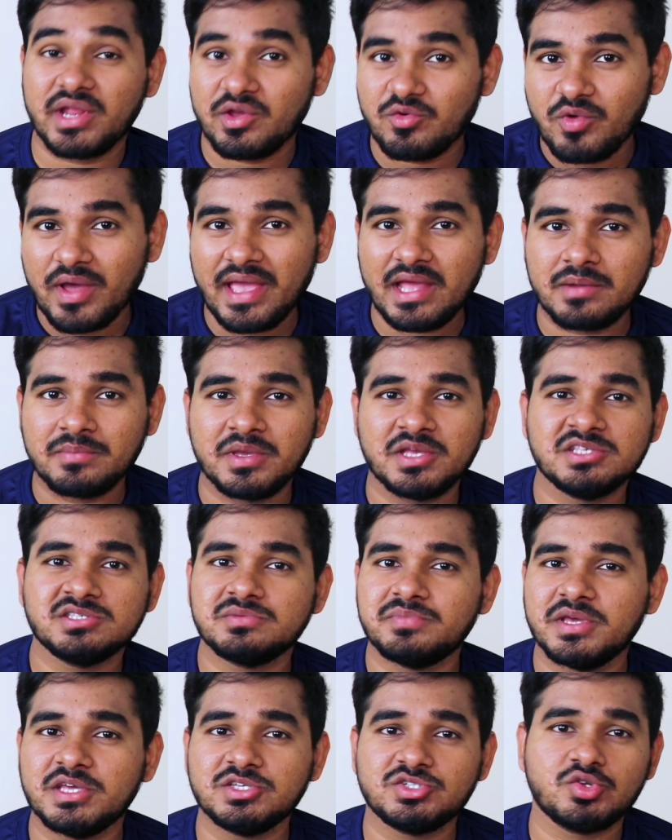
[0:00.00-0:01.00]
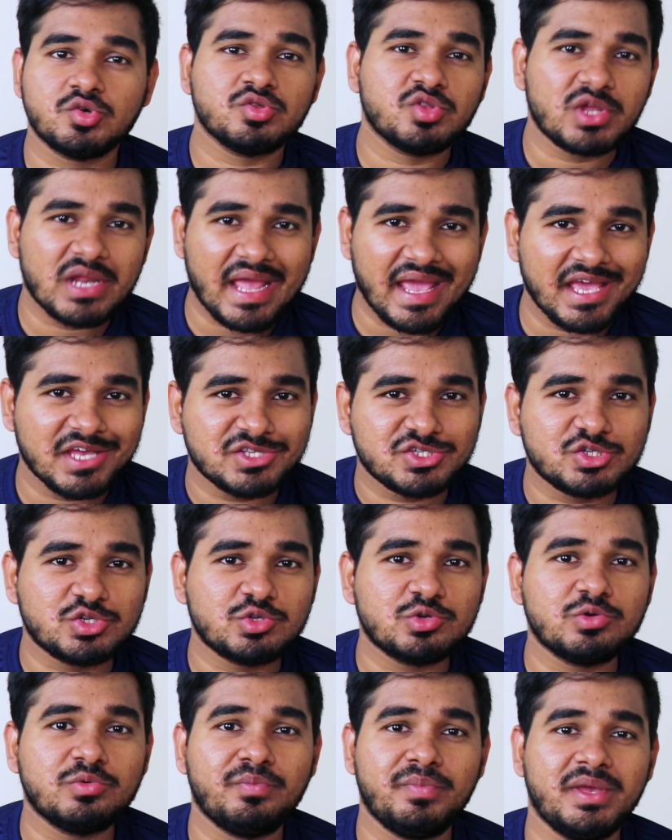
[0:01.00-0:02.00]
requirements, based on their age
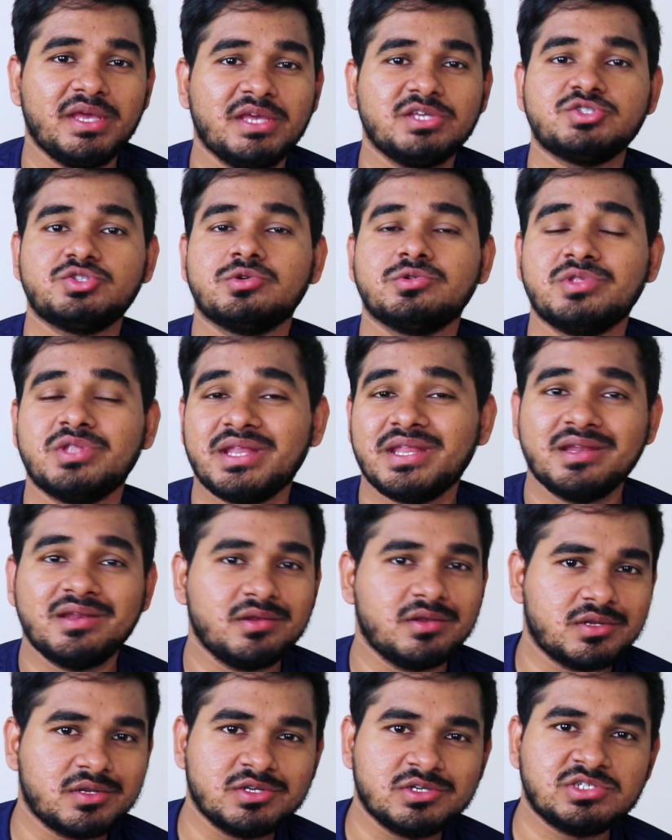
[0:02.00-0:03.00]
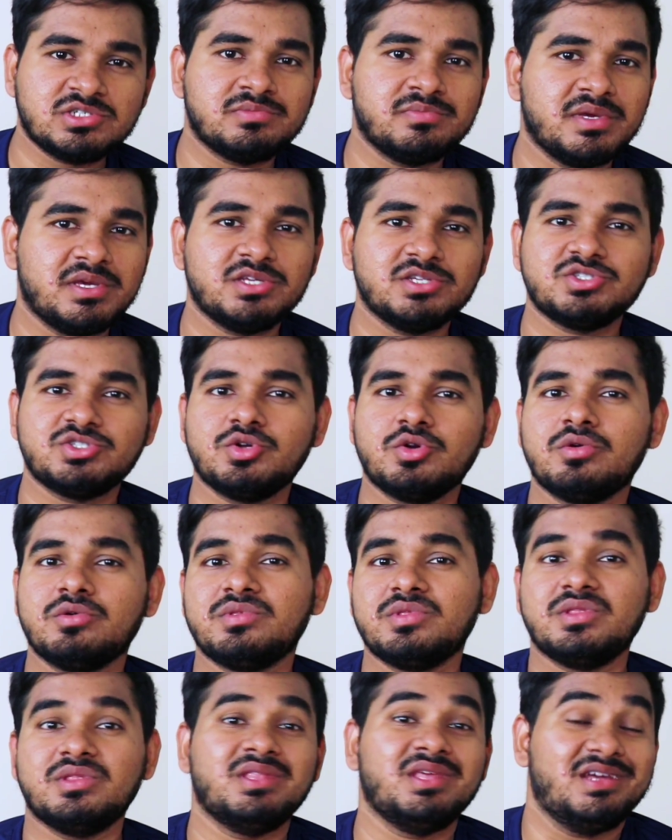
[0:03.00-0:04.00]
group, based on their interest, based
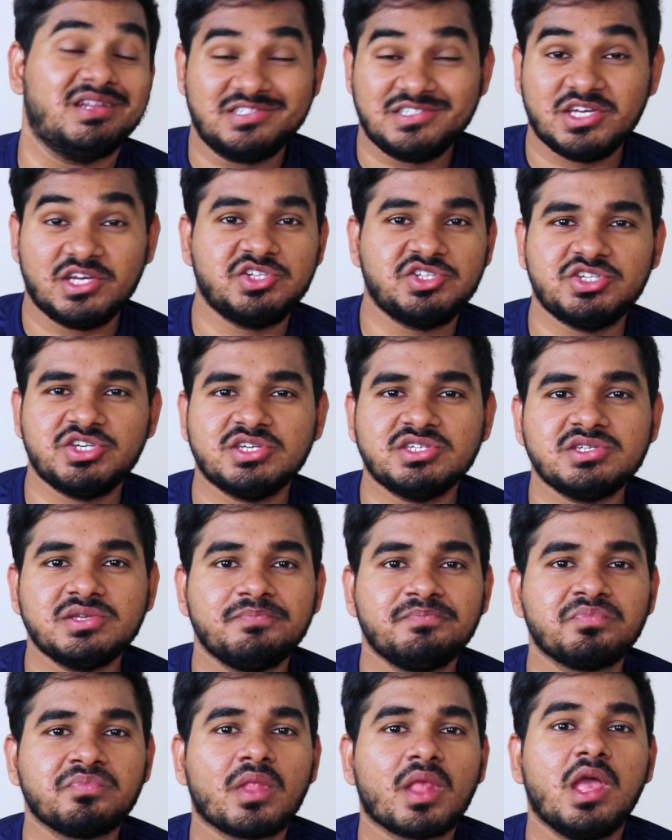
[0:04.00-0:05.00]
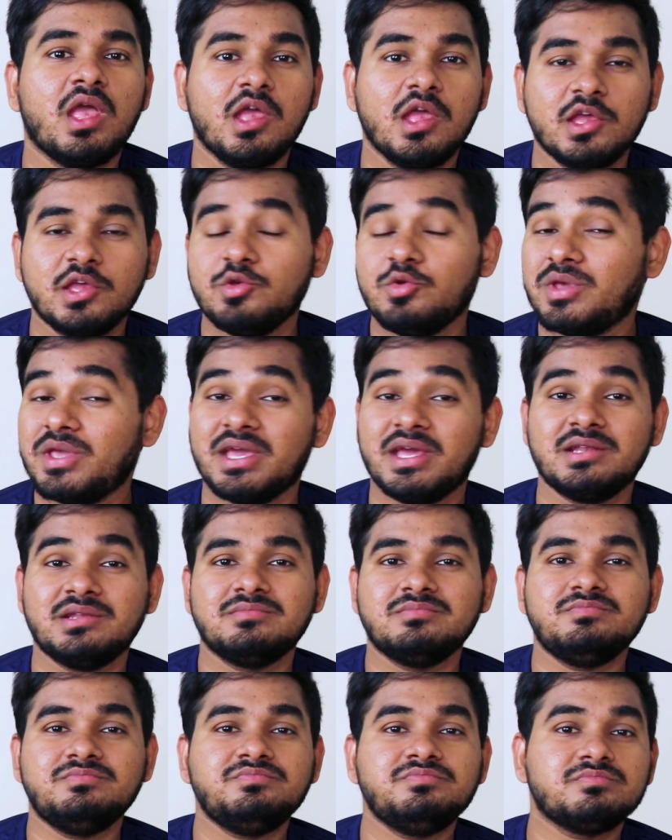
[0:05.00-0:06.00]
on their searches. You
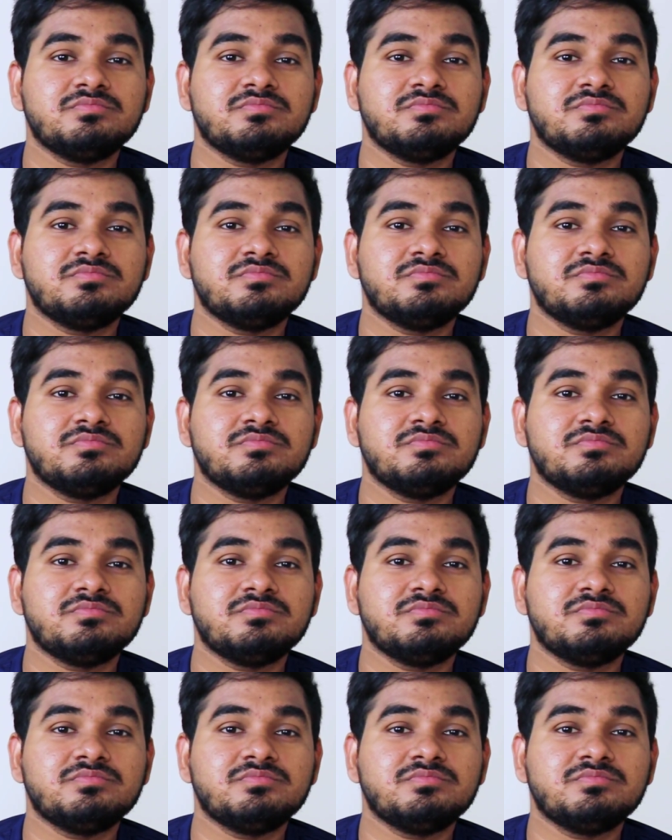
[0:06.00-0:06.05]
can